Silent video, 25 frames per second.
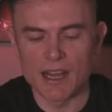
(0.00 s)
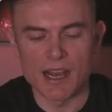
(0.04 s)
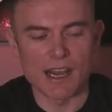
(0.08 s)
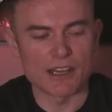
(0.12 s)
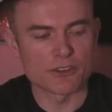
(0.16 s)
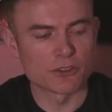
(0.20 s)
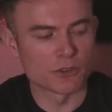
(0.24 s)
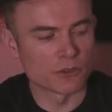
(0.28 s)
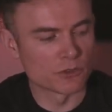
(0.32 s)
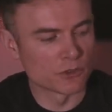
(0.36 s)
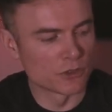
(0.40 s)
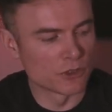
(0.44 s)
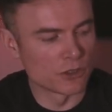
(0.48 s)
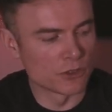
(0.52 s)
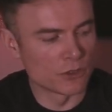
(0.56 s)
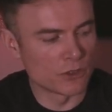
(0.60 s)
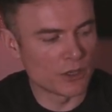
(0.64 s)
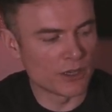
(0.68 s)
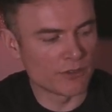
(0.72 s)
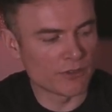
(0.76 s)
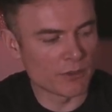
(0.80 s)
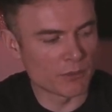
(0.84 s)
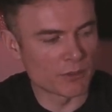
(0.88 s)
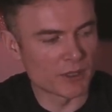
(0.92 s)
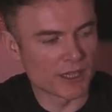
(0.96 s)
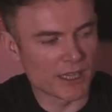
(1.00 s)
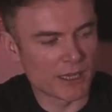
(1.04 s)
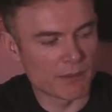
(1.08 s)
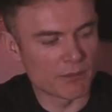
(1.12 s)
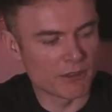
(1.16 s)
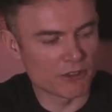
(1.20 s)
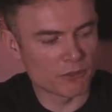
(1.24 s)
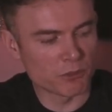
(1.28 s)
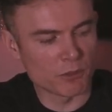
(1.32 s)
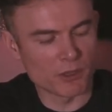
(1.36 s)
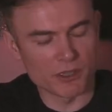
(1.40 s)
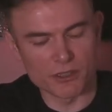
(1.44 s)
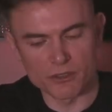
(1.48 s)
I don't know if I'm going to keep
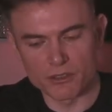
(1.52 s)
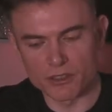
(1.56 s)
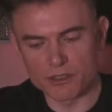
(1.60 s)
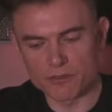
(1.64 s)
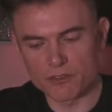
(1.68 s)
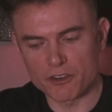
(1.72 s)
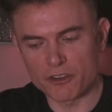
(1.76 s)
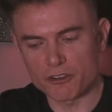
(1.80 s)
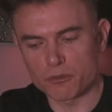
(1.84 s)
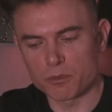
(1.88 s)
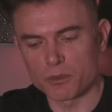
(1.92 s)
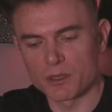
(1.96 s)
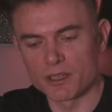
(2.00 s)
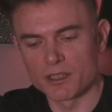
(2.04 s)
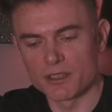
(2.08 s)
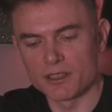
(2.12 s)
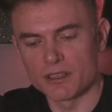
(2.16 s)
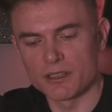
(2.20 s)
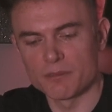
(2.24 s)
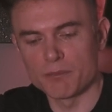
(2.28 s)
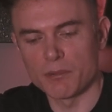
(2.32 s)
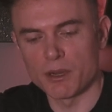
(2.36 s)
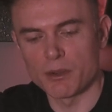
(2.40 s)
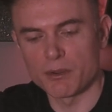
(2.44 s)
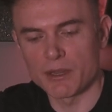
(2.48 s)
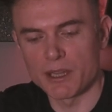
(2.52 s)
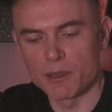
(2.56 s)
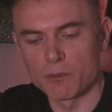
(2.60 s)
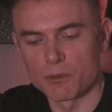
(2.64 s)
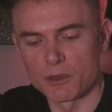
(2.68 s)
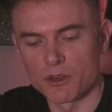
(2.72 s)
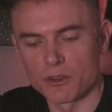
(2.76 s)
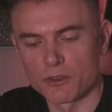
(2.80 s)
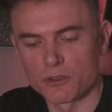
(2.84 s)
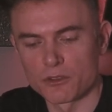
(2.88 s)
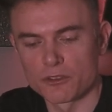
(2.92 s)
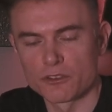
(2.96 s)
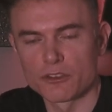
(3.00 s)
this one or the first one, but I'll keep
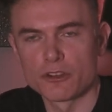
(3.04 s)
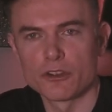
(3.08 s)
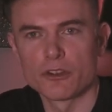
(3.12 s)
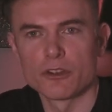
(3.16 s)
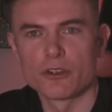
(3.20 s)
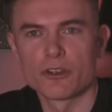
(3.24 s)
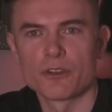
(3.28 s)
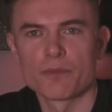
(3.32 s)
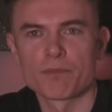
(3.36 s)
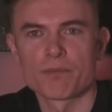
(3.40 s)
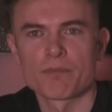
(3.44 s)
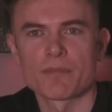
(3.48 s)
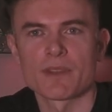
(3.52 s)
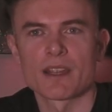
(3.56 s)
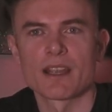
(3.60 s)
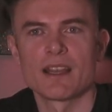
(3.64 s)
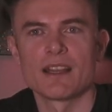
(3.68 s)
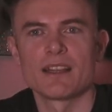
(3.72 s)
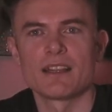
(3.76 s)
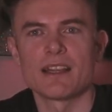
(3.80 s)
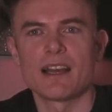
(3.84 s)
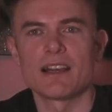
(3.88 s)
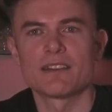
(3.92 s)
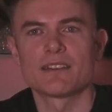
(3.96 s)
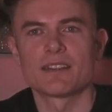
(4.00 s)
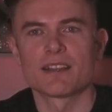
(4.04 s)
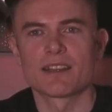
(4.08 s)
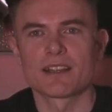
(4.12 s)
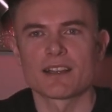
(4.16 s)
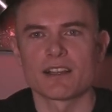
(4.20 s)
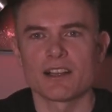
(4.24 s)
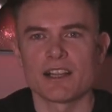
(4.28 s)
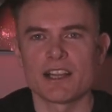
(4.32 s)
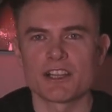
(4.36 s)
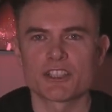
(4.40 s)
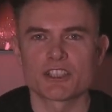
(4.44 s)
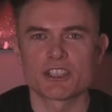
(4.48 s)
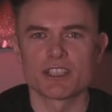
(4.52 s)
one of those two. Add to the
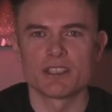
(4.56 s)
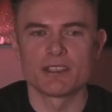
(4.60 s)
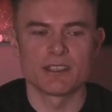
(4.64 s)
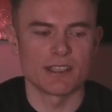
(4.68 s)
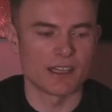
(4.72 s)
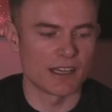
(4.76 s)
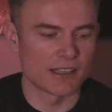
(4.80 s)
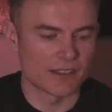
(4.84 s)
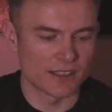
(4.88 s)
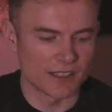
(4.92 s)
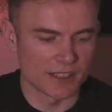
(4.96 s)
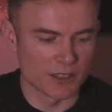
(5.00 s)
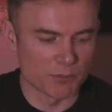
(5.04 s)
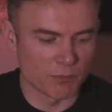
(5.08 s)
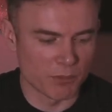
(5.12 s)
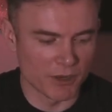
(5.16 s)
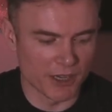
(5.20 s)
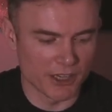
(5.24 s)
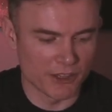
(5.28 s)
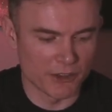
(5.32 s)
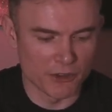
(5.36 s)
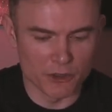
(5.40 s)
collection. I think they're pretty